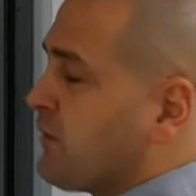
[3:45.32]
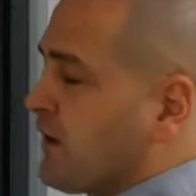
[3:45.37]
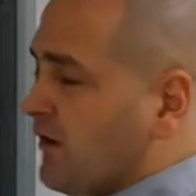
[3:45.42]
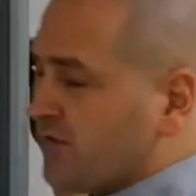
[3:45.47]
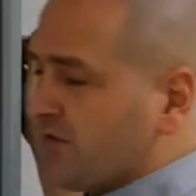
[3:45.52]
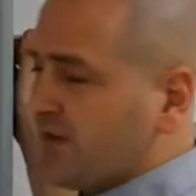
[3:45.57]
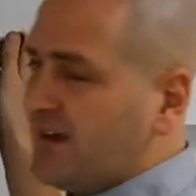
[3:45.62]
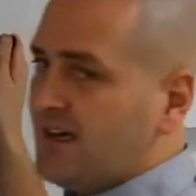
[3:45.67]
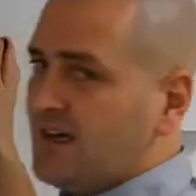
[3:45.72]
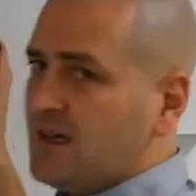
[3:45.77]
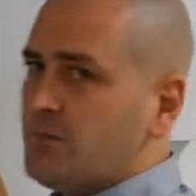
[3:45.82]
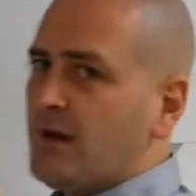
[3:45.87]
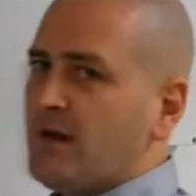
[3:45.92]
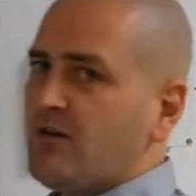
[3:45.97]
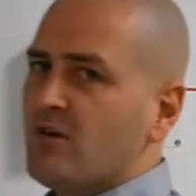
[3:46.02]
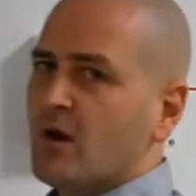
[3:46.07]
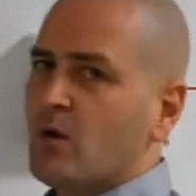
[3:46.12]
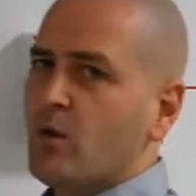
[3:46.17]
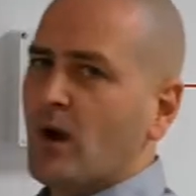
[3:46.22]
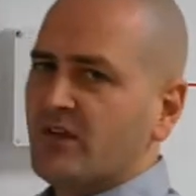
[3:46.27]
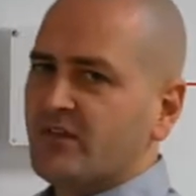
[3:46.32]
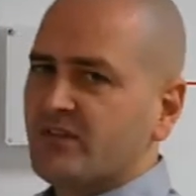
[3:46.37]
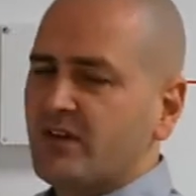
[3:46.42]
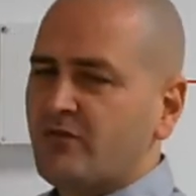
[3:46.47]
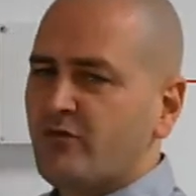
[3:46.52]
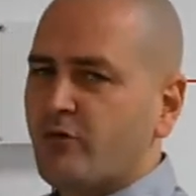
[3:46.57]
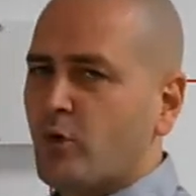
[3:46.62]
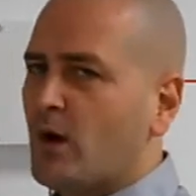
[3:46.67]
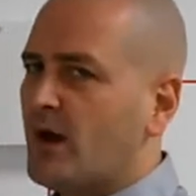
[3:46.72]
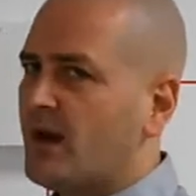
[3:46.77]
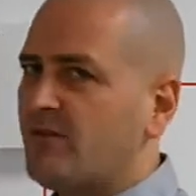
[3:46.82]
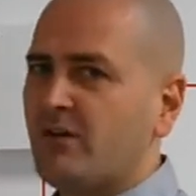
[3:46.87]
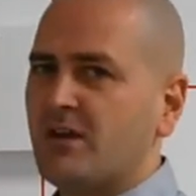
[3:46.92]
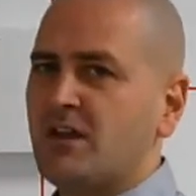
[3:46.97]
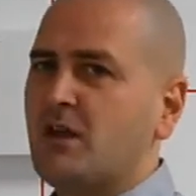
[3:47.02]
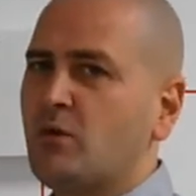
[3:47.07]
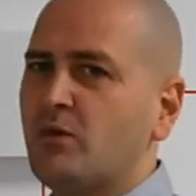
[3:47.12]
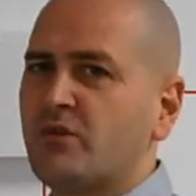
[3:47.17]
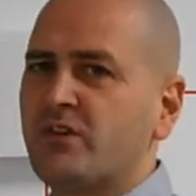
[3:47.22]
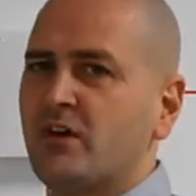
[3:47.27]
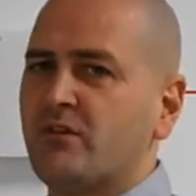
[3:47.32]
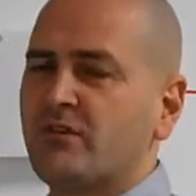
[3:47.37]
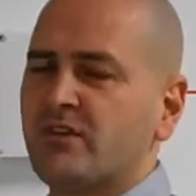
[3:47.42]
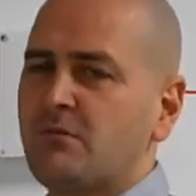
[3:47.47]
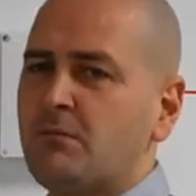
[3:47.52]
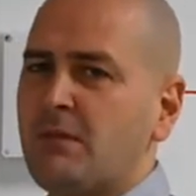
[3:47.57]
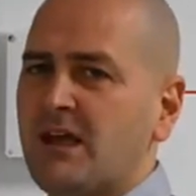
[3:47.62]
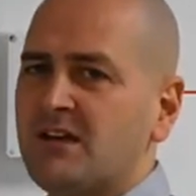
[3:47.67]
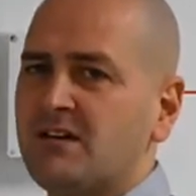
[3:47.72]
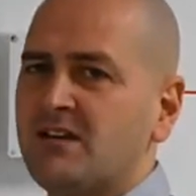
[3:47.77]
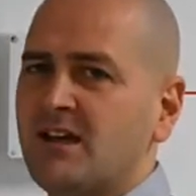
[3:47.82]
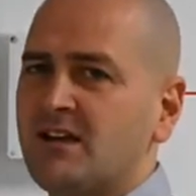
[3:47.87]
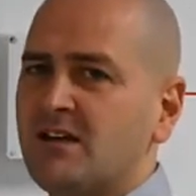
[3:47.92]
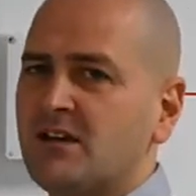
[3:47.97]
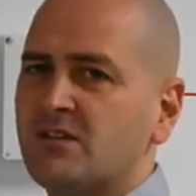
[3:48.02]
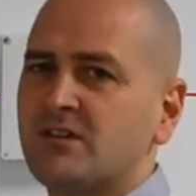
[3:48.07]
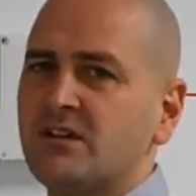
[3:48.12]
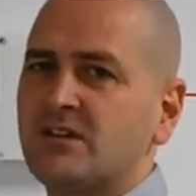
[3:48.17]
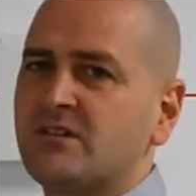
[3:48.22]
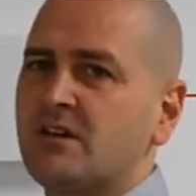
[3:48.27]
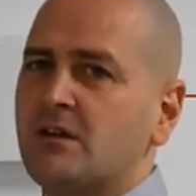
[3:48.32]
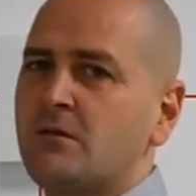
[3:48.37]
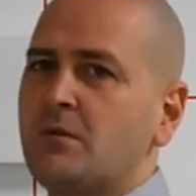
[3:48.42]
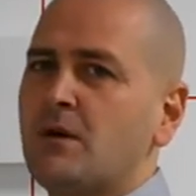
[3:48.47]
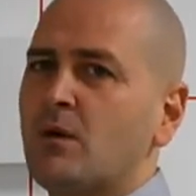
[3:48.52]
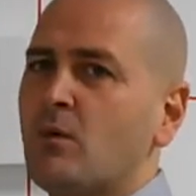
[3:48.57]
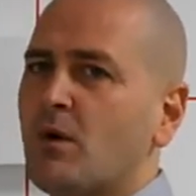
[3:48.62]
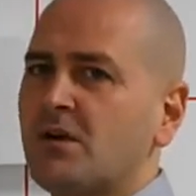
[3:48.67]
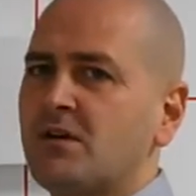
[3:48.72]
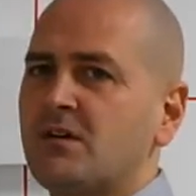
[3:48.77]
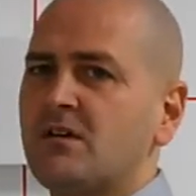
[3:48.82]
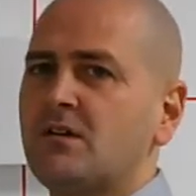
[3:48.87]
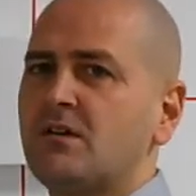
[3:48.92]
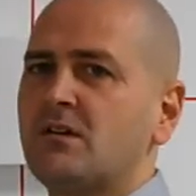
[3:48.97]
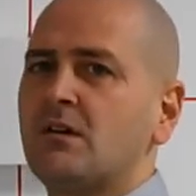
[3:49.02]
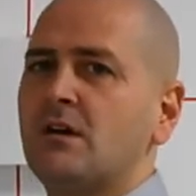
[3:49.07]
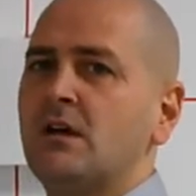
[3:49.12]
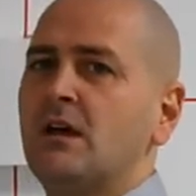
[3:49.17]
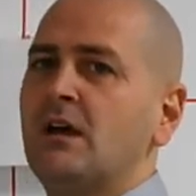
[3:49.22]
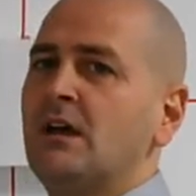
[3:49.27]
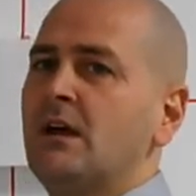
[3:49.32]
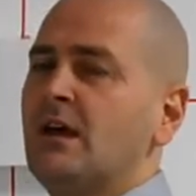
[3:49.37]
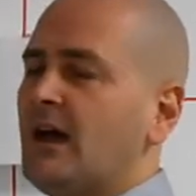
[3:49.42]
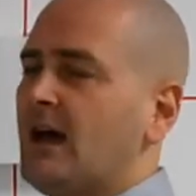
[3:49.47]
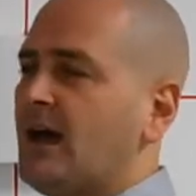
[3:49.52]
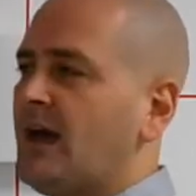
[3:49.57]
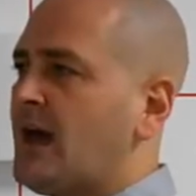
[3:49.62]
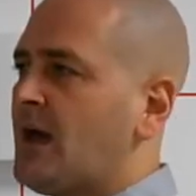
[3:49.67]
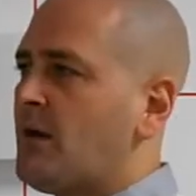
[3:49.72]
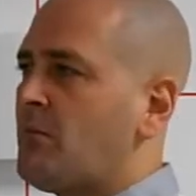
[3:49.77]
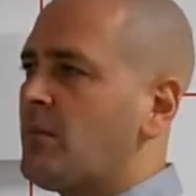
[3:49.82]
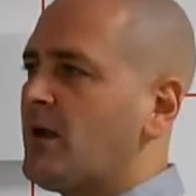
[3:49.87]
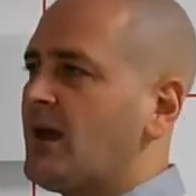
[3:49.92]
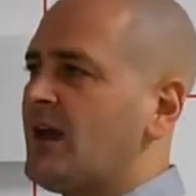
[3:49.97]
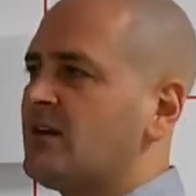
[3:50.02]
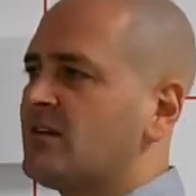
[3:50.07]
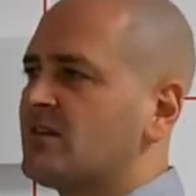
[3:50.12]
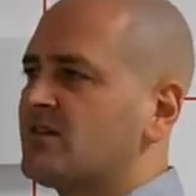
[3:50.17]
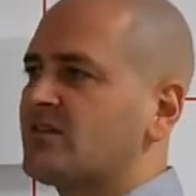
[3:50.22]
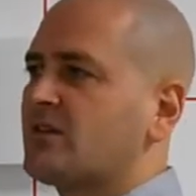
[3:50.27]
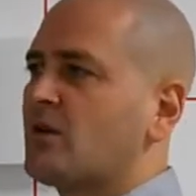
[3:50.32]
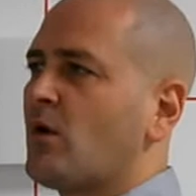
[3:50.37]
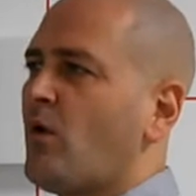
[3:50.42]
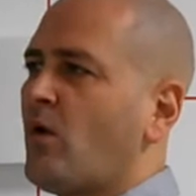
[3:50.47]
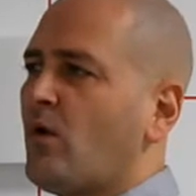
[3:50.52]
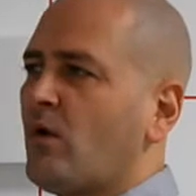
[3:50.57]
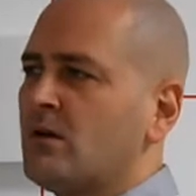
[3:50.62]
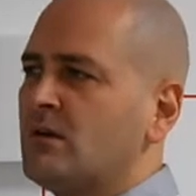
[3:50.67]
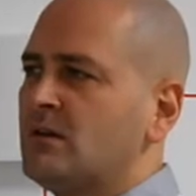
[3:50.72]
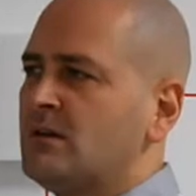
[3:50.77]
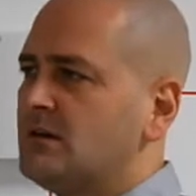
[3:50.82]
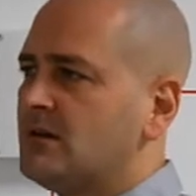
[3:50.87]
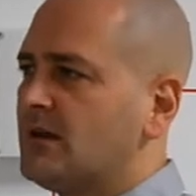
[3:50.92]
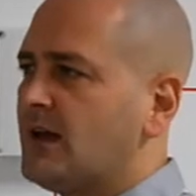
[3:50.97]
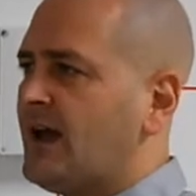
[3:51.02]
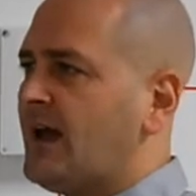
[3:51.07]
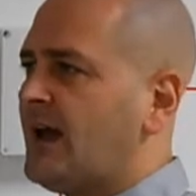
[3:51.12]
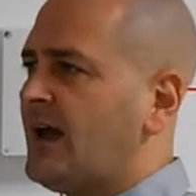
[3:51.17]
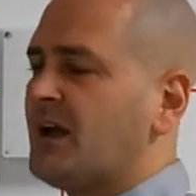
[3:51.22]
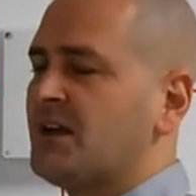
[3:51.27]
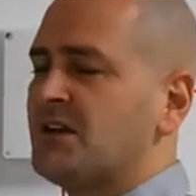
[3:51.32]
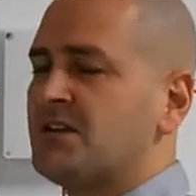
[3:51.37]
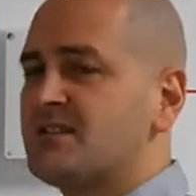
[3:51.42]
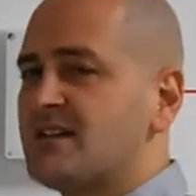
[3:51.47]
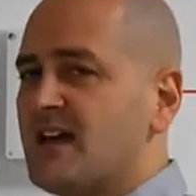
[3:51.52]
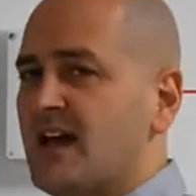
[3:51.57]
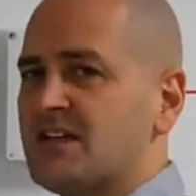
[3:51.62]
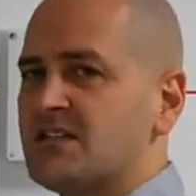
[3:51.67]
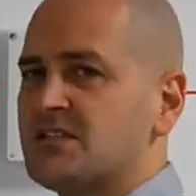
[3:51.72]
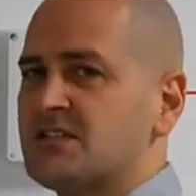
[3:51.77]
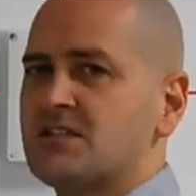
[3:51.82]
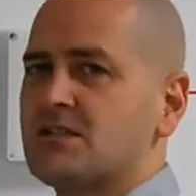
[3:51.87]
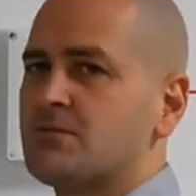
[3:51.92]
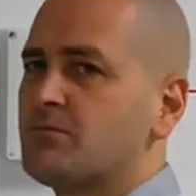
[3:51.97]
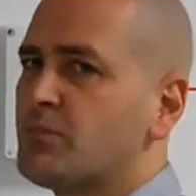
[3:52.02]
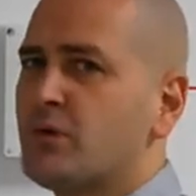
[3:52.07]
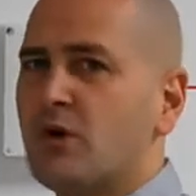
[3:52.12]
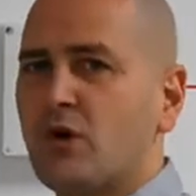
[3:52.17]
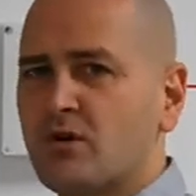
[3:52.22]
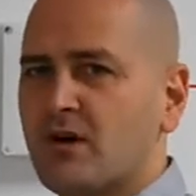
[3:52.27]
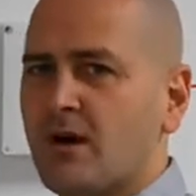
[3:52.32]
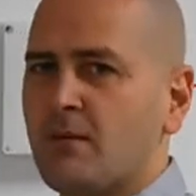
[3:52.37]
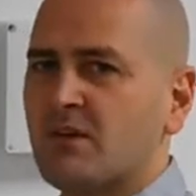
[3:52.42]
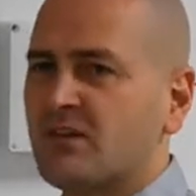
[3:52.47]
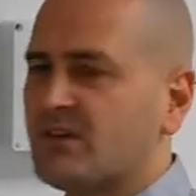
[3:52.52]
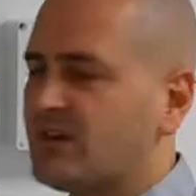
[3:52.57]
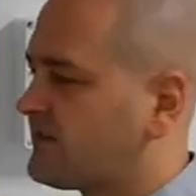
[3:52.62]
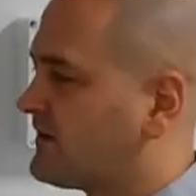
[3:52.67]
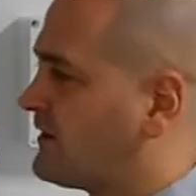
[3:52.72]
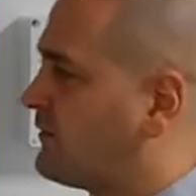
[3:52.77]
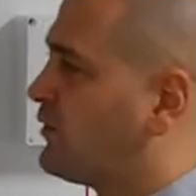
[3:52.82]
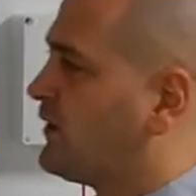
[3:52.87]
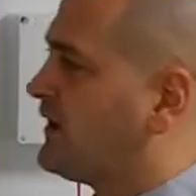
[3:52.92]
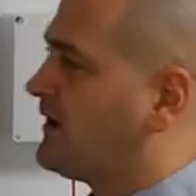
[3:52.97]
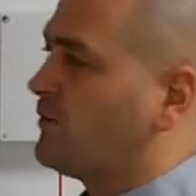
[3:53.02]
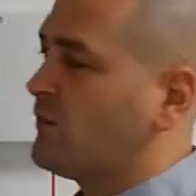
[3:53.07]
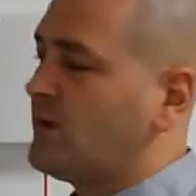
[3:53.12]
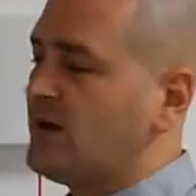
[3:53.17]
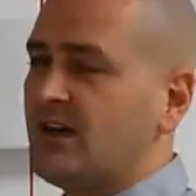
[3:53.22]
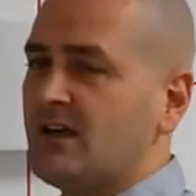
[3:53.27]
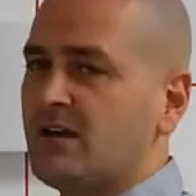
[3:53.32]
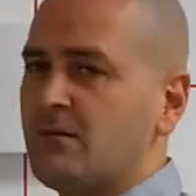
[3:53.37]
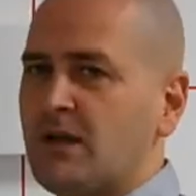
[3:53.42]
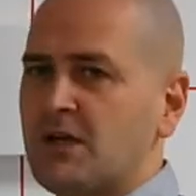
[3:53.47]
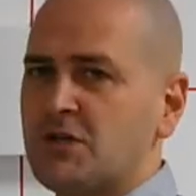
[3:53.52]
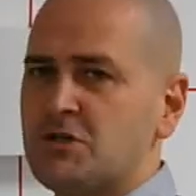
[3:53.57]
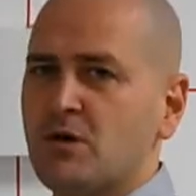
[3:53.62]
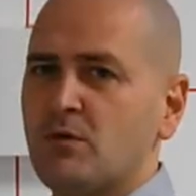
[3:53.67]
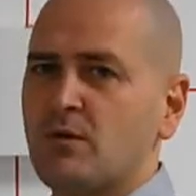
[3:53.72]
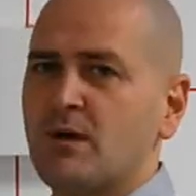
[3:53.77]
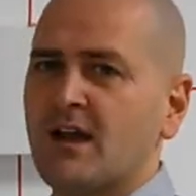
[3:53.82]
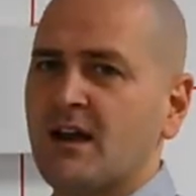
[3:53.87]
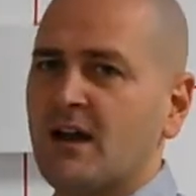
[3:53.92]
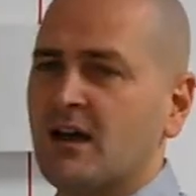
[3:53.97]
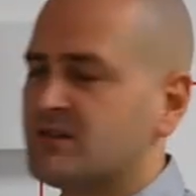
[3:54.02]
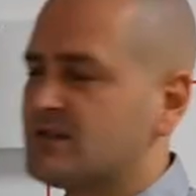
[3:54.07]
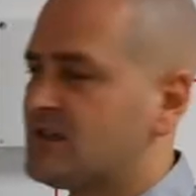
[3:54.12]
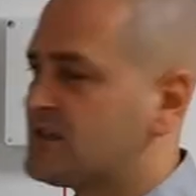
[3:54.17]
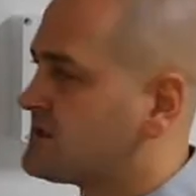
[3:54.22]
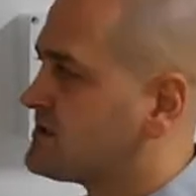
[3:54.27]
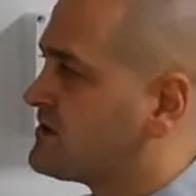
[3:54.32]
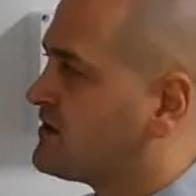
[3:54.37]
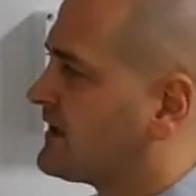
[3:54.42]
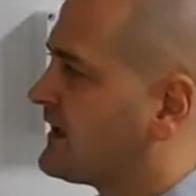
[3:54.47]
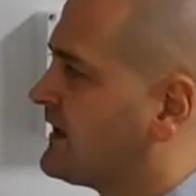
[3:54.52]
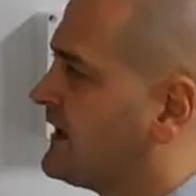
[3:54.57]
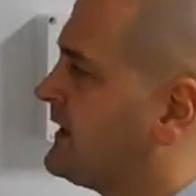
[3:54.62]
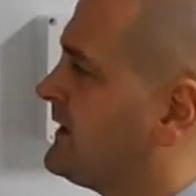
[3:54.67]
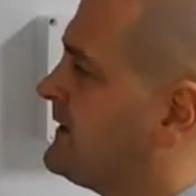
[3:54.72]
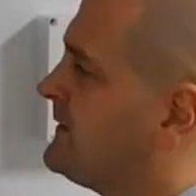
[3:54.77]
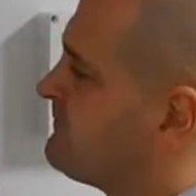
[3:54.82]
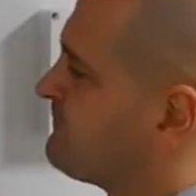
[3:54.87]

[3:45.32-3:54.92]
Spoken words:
will obviously need to be requested for whenever you service and maintain the system, you want to install, test, program the system. We need to make sure we get access to the key.